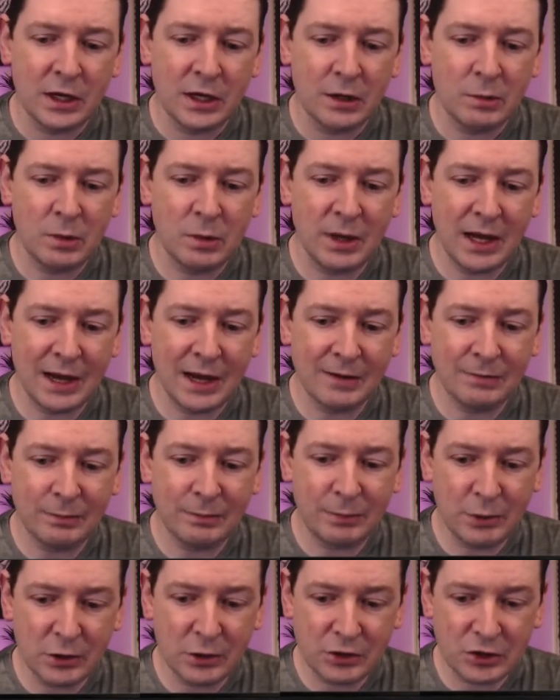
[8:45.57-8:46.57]
we have
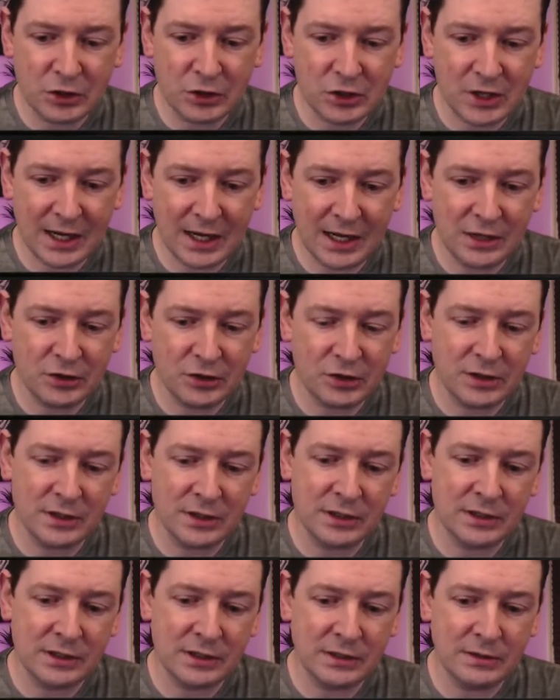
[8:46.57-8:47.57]
pushed
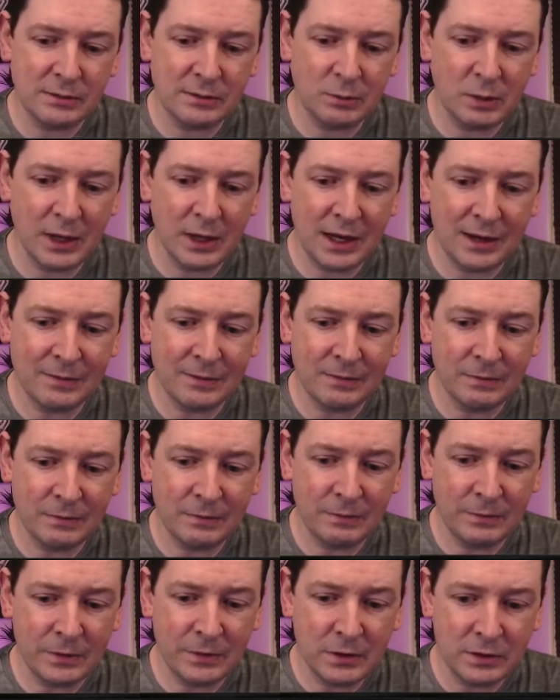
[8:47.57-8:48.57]
changes, we have
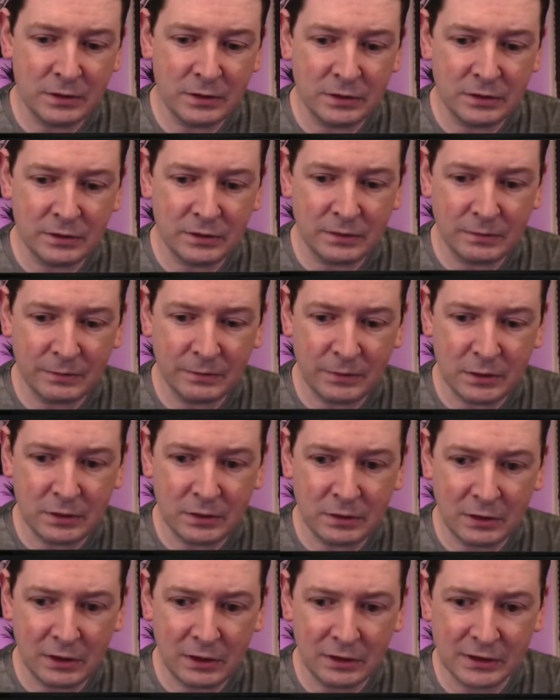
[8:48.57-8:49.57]
viewed
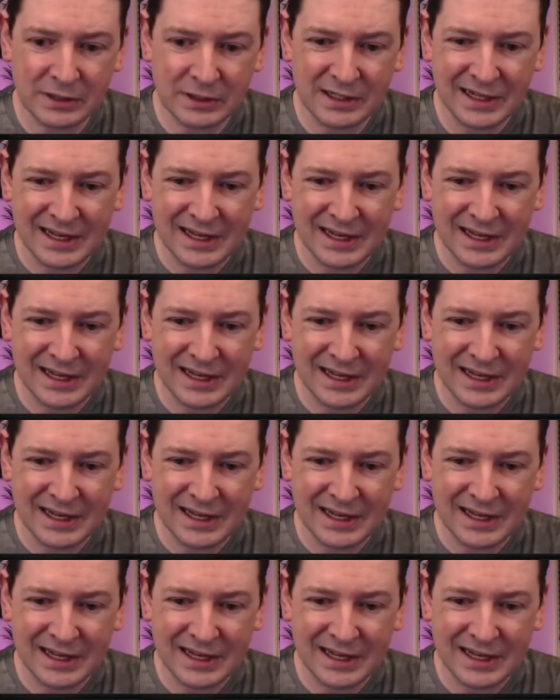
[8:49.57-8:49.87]
logs.